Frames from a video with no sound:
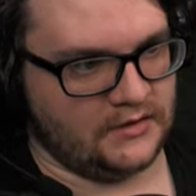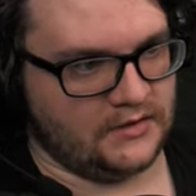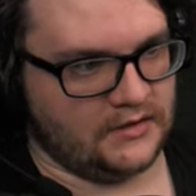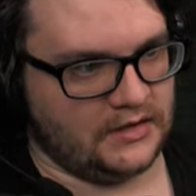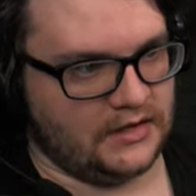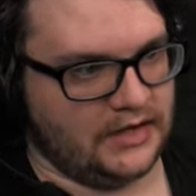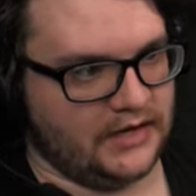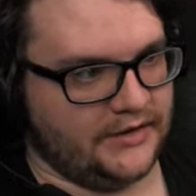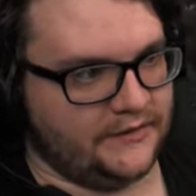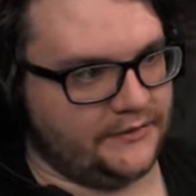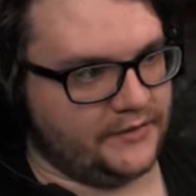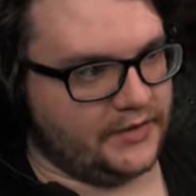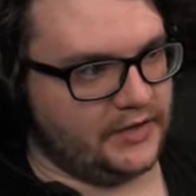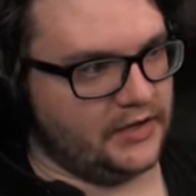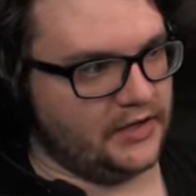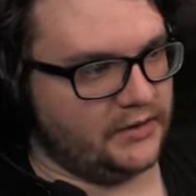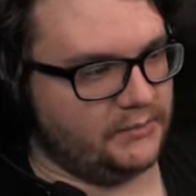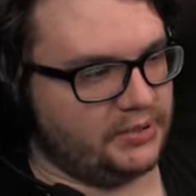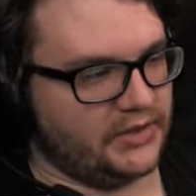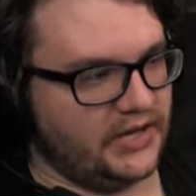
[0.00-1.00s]
All right, for
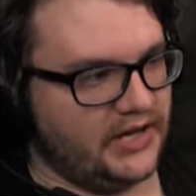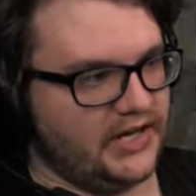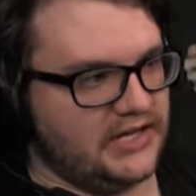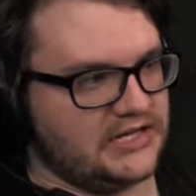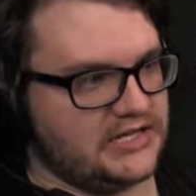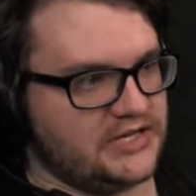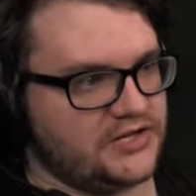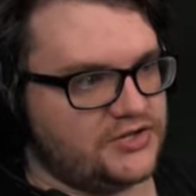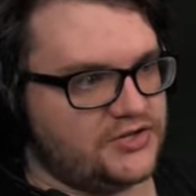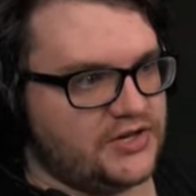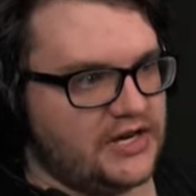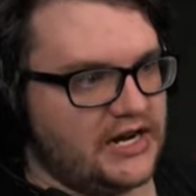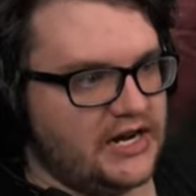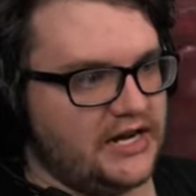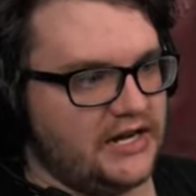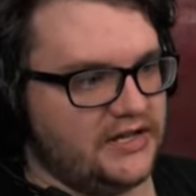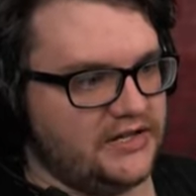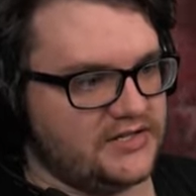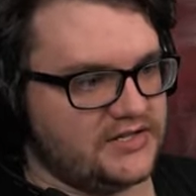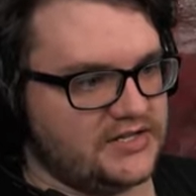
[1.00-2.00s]
here, pretty easy
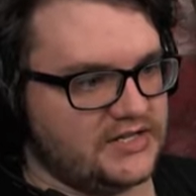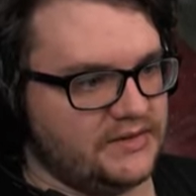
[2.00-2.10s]
strat. You see